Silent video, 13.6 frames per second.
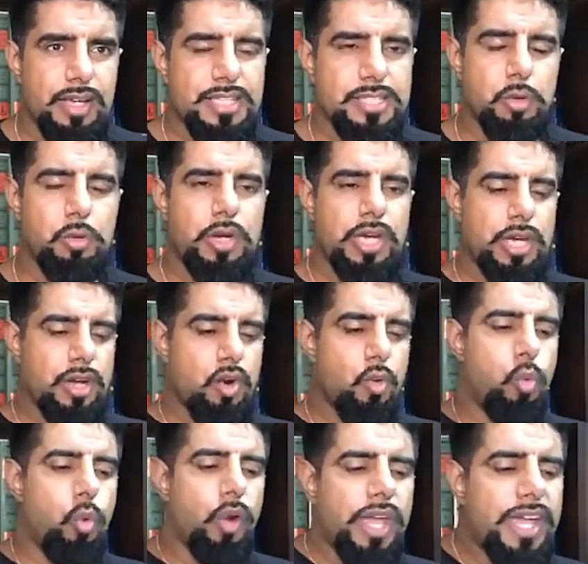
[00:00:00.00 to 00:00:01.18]
So
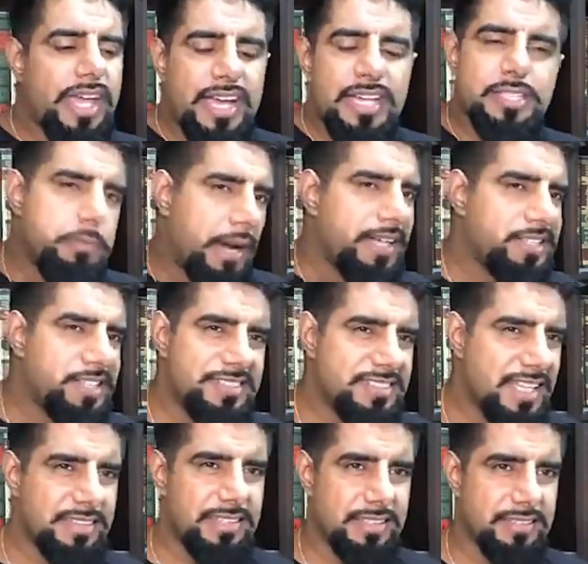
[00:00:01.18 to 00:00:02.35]
where has Baji
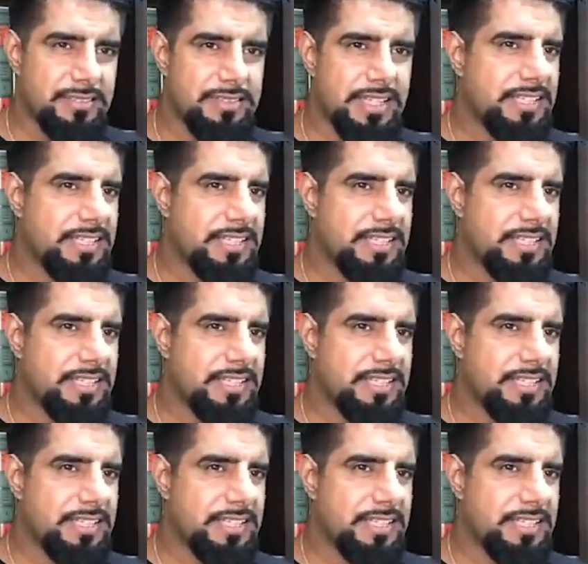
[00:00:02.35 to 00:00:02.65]
said this?